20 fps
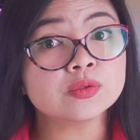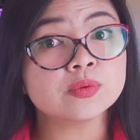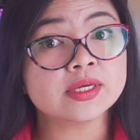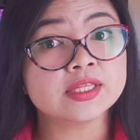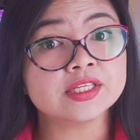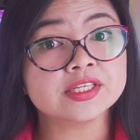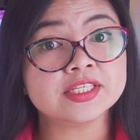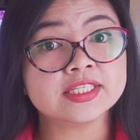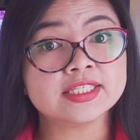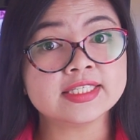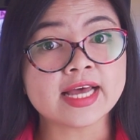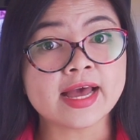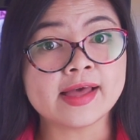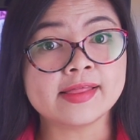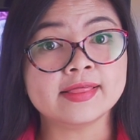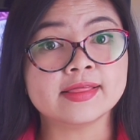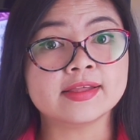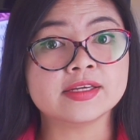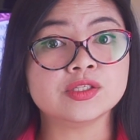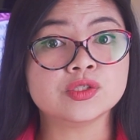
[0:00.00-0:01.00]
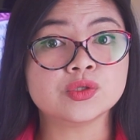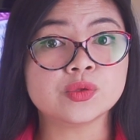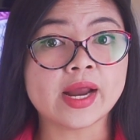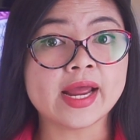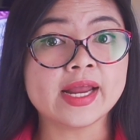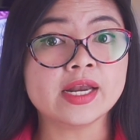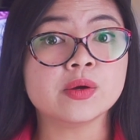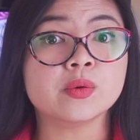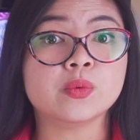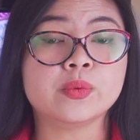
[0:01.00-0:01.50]
to understand the
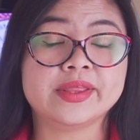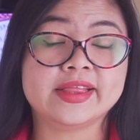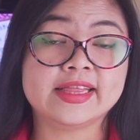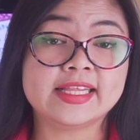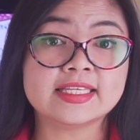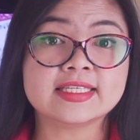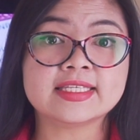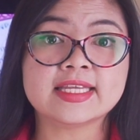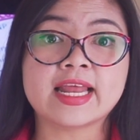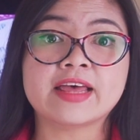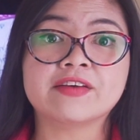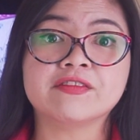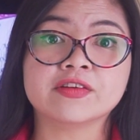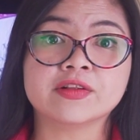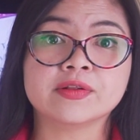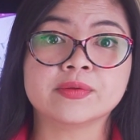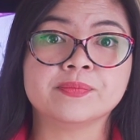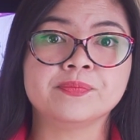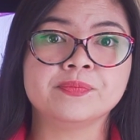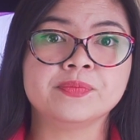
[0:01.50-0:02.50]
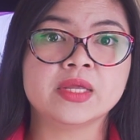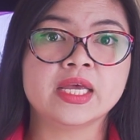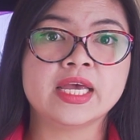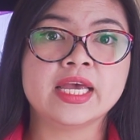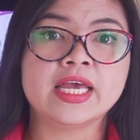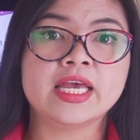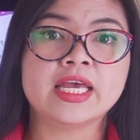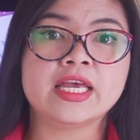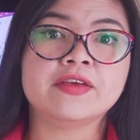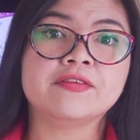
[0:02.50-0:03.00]
trend with this level.
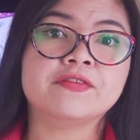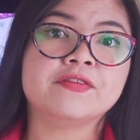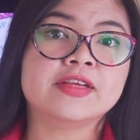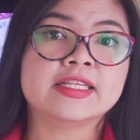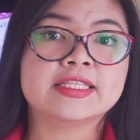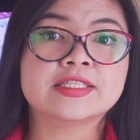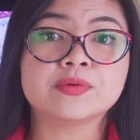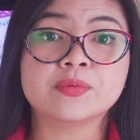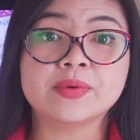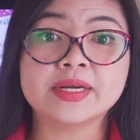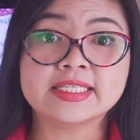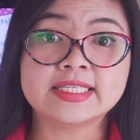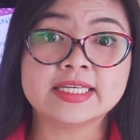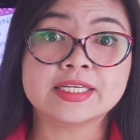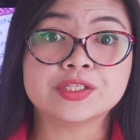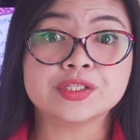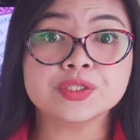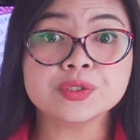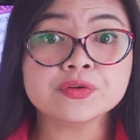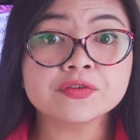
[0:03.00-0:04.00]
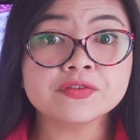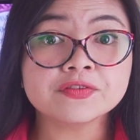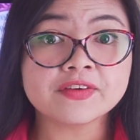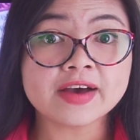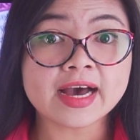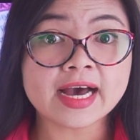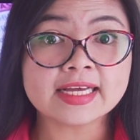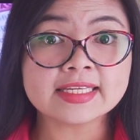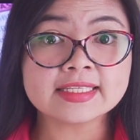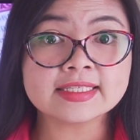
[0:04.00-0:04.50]
If it's rising too
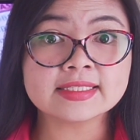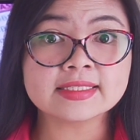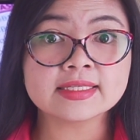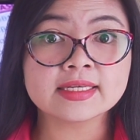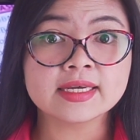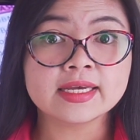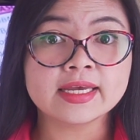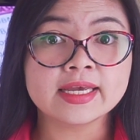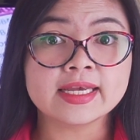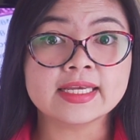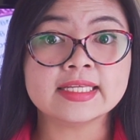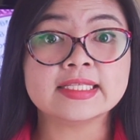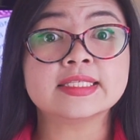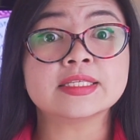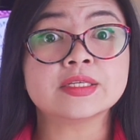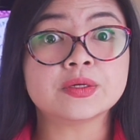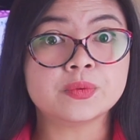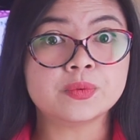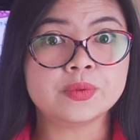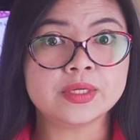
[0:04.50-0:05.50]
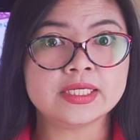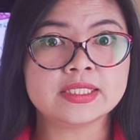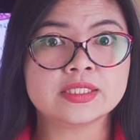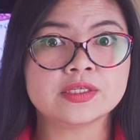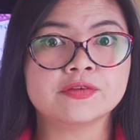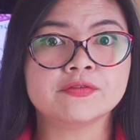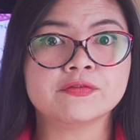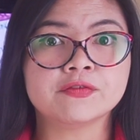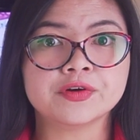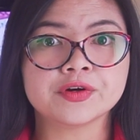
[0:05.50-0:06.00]
fast, it's a
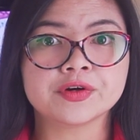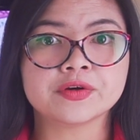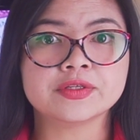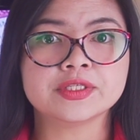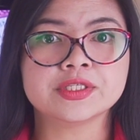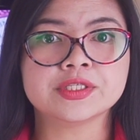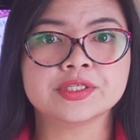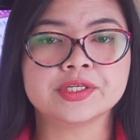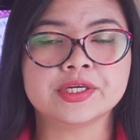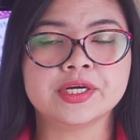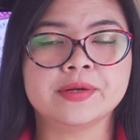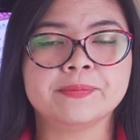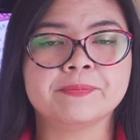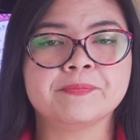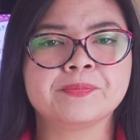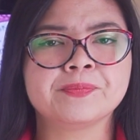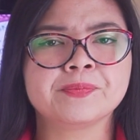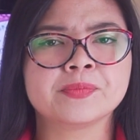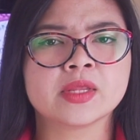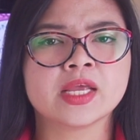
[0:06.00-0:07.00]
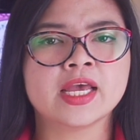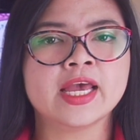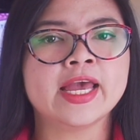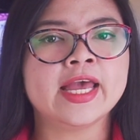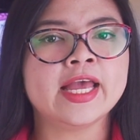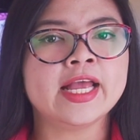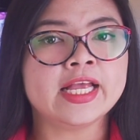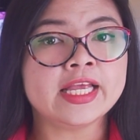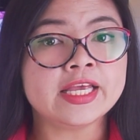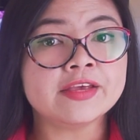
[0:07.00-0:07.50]
reason for concern.
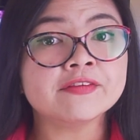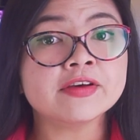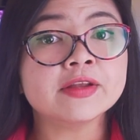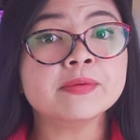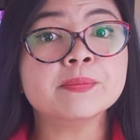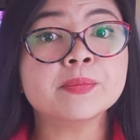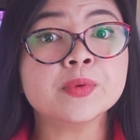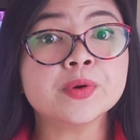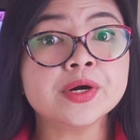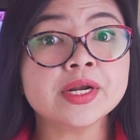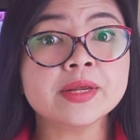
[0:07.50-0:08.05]
Even more